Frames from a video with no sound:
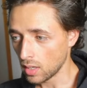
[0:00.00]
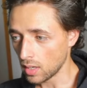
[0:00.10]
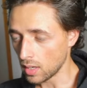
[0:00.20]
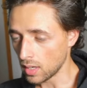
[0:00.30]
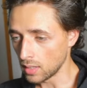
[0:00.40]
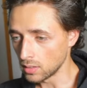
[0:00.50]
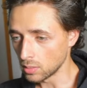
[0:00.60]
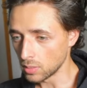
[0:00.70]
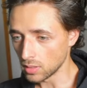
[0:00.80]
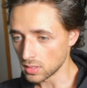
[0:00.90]
and you'll
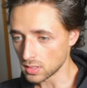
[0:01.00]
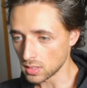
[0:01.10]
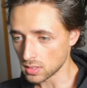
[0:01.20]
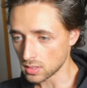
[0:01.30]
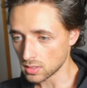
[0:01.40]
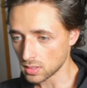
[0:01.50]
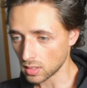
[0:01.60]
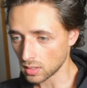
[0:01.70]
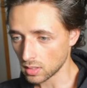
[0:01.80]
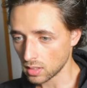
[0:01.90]
be able to see this in a
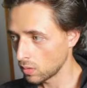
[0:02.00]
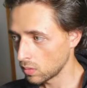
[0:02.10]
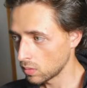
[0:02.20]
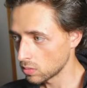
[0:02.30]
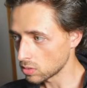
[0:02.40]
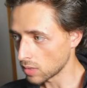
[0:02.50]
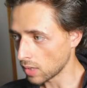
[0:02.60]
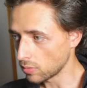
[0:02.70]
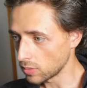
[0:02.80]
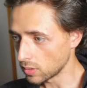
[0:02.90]
second. So now
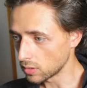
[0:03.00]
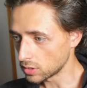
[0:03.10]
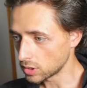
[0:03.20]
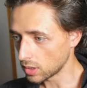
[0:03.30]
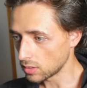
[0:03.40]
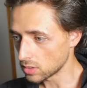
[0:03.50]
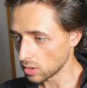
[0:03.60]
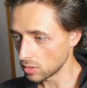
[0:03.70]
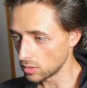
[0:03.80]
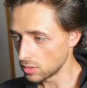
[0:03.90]
if we go to share,
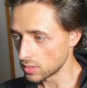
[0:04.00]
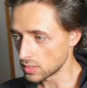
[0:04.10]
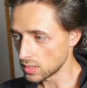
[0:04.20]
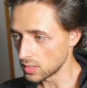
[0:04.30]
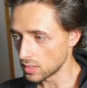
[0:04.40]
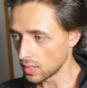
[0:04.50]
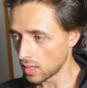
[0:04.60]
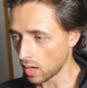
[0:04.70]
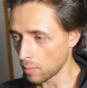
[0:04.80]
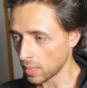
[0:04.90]
so you can see it
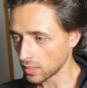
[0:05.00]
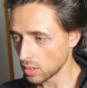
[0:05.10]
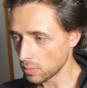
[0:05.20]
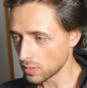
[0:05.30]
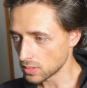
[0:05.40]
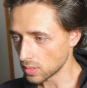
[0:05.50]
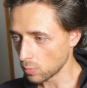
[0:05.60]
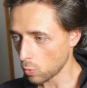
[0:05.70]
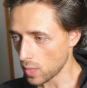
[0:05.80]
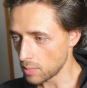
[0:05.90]
automatically open this up.
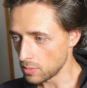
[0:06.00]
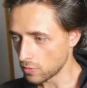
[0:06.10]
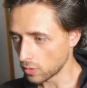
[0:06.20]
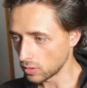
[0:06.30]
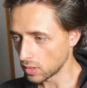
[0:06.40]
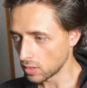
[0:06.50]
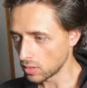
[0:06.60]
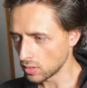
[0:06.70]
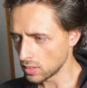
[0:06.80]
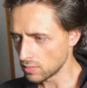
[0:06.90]
Wait, before you go,
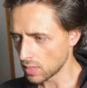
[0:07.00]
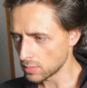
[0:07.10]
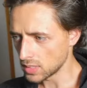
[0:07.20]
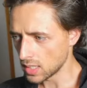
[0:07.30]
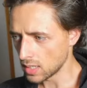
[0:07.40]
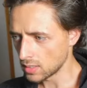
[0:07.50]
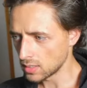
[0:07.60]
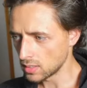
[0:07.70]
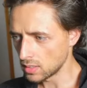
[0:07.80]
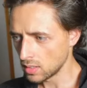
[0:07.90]
don't leave
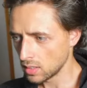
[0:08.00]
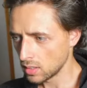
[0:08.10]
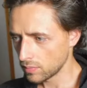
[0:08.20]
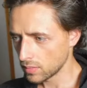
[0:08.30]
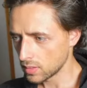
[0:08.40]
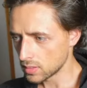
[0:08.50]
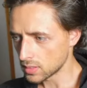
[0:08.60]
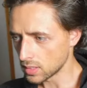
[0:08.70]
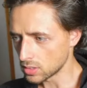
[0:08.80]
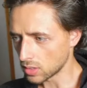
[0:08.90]
empty-handed.
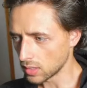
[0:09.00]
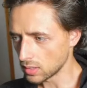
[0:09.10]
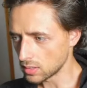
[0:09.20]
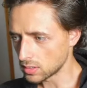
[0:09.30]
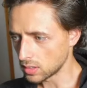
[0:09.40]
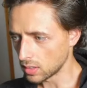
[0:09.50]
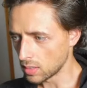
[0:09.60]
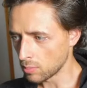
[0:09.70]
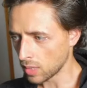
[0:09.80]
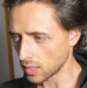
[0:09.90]
Send straight to your
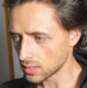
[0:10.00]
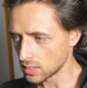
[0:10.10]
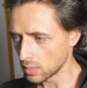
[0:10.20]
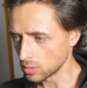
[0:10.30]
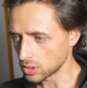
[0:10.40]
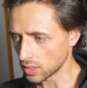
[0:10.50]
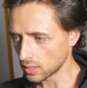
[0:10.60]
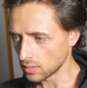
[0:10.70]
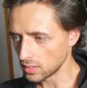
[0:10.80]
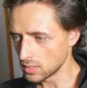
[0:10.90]
inbox and double check
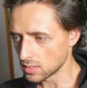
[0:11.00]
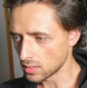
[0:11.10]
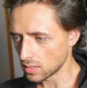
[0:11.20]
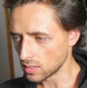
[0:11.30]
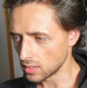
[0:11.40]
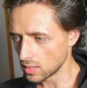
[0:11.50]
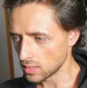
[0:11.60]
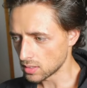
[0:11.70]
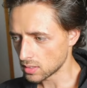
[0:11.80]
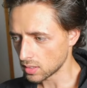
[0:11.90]
your leads in 30
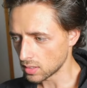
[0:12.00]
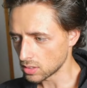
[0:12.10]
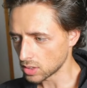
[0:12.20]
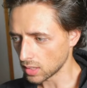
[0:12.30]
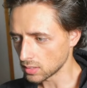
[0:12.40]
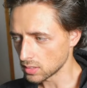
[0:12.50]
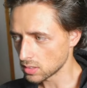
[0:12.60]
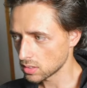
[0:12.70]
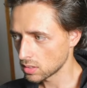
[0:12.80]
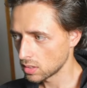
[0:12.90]
days. Get the
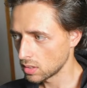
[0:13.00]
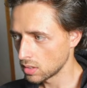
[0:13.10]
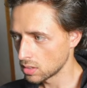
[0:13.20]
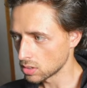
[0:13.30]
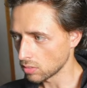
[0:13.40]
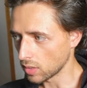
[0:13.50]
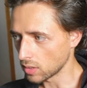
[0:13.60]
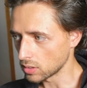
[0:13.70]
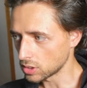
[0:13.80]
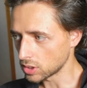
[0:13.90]
checklist. So if I go
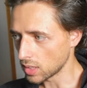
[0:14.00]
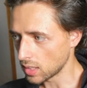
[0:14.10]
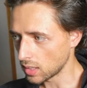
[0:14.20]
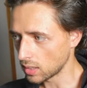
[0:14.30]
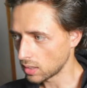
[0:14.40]
to share,